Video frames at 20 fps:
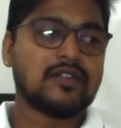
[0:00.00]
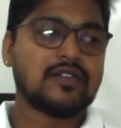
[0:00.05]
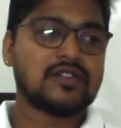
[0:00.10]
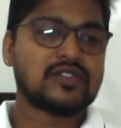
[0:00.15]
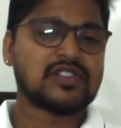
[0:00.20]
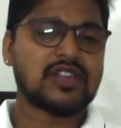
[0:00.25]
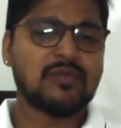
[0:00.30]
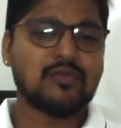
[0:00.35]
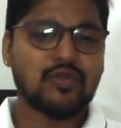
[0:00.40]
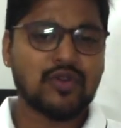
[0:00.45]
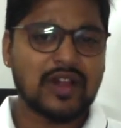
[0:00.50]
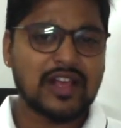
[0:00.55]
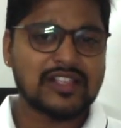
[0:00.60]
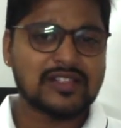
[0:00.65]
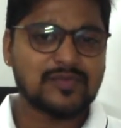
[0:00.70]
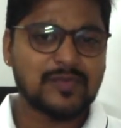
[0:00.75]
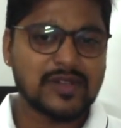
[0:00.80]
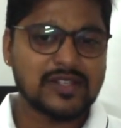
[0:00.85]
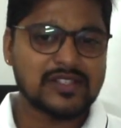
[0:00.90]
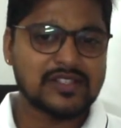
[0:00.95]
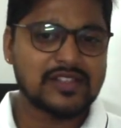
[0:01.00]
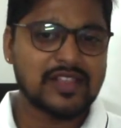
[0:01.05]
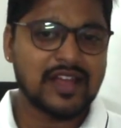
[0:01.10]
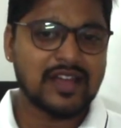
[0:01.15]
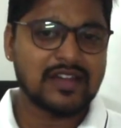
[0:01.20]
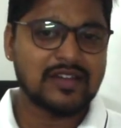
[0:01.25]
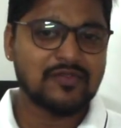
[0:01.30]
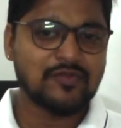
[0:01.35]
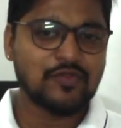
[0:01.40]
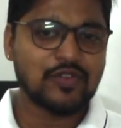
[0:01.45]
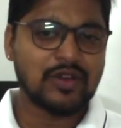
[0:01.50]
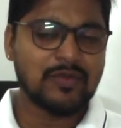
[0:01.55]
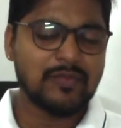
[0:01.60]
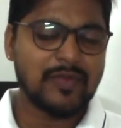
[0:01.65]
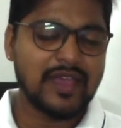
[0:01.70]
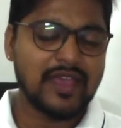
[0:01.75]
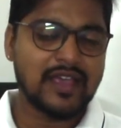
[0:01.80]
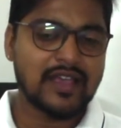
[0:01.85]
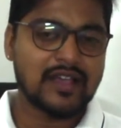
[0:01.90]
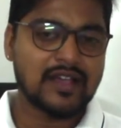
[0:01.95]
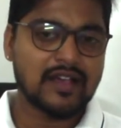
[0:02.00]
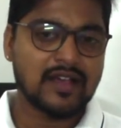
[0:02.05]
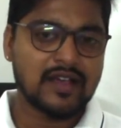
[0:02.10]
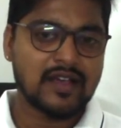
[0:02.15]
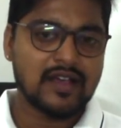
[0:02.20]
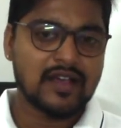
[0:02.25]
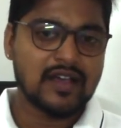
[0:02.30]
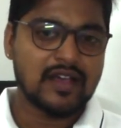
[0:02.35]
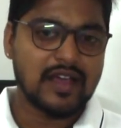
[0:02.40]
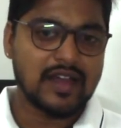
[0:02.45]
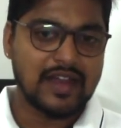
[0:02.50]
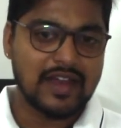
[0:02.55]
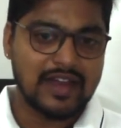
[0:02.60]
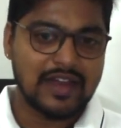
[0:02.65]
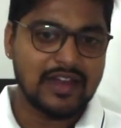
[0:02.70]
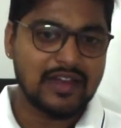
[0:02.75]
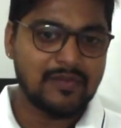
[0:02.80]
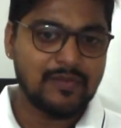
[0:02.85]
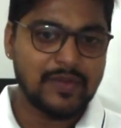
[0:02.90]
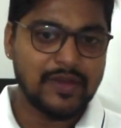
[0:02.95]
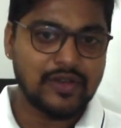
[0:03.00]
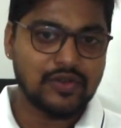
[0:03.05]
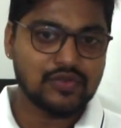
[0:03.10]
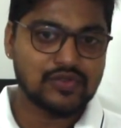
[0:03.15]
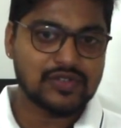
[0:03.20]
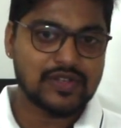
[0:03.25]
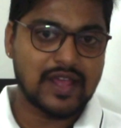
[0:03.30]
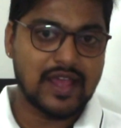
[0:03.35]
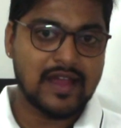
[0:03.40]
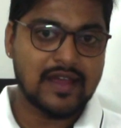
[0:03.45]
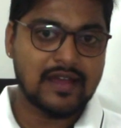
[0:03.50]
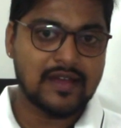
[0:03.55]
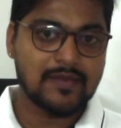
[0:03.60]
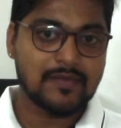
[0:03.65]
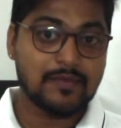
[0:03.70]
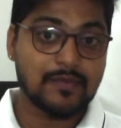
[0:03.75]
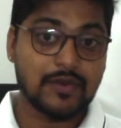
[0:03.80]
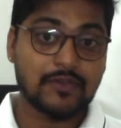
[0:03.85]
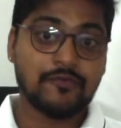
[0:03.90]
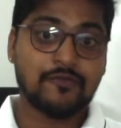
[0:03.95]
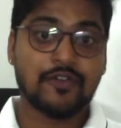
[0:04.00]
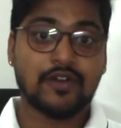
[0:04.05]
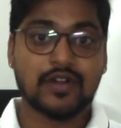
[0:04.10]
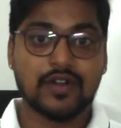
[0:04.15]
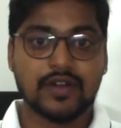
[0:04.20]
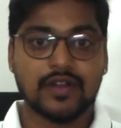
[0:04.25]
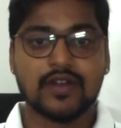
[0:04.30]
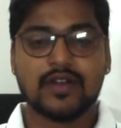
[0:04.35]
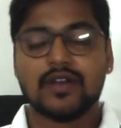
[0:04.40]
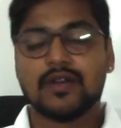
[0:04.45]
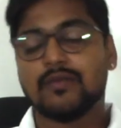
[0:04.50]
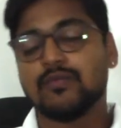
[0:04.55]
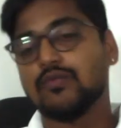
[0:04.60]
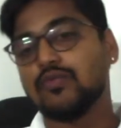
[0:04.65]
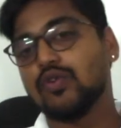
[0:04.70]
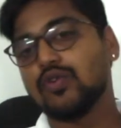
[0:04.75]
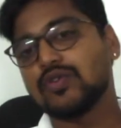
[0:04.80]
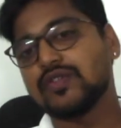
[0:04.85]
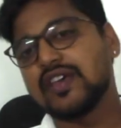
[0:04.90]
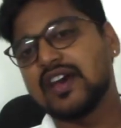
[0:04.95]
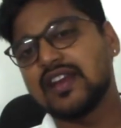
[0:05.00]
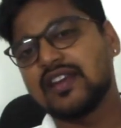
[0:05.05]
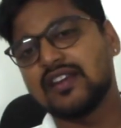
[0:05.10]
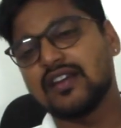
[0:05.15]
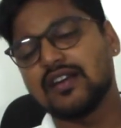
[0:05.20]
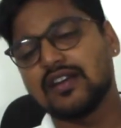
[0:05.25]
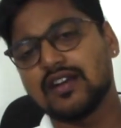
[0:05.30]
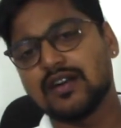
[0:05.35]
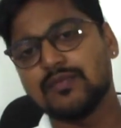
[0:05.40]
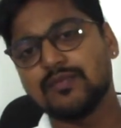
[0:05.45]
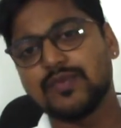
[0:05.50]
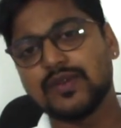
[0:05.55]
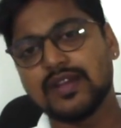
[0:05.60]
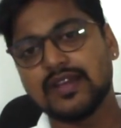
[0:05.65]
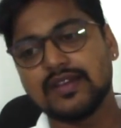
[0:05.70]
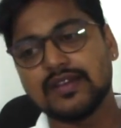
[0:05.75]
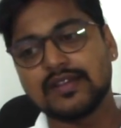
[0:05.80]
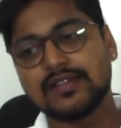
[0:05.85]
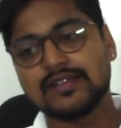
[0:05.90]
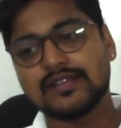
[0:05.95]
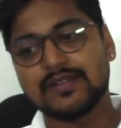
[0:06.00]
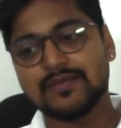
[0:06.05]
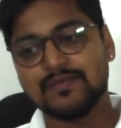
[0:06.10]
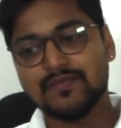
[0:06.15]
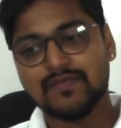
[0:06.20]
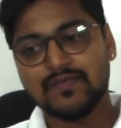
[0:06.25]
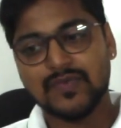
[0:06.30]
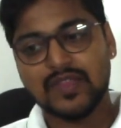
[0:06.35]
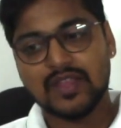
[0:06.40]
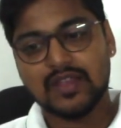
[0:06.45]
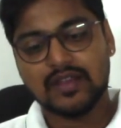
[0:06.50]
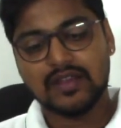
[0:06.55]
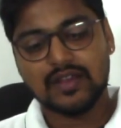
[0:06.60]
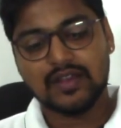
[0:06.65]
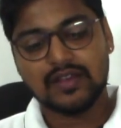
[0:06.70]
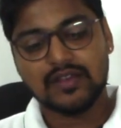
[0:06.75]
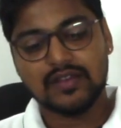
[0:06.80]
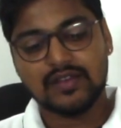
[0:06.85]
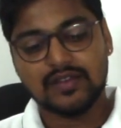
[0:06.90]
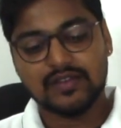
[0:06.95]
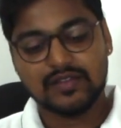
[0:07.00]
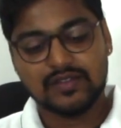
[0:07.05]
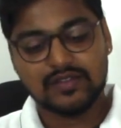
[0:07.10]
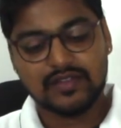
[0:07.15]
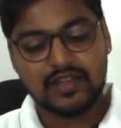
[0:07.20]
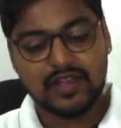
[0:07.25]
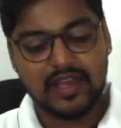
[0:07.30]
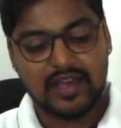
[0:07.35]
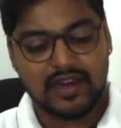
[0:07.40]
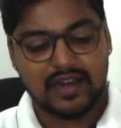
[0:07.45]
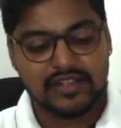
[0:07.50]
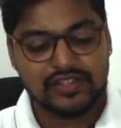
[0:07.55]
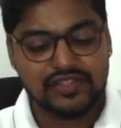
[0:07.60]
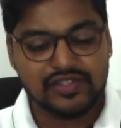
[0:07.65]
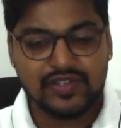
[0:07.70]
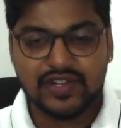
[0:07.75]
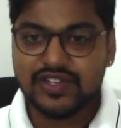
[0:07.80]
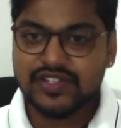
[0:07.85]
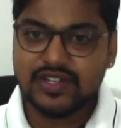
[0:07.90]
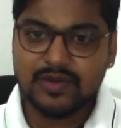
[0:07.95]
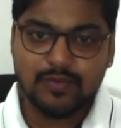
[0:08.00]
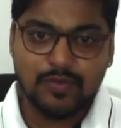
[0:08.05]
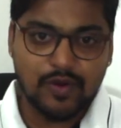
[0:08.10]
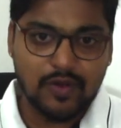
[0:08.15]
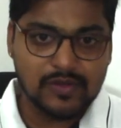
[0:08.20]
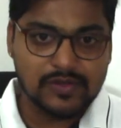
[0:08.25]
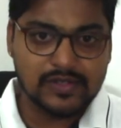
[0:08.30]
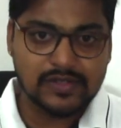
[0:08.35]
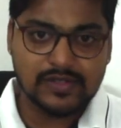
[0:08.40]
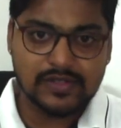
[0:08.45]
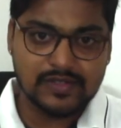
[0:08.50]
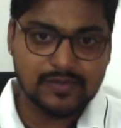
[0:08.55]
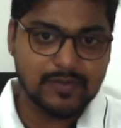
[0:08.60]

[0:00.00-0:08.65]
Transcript: some more aspects that will make an LLP to stand preferred more than a company is the registration process is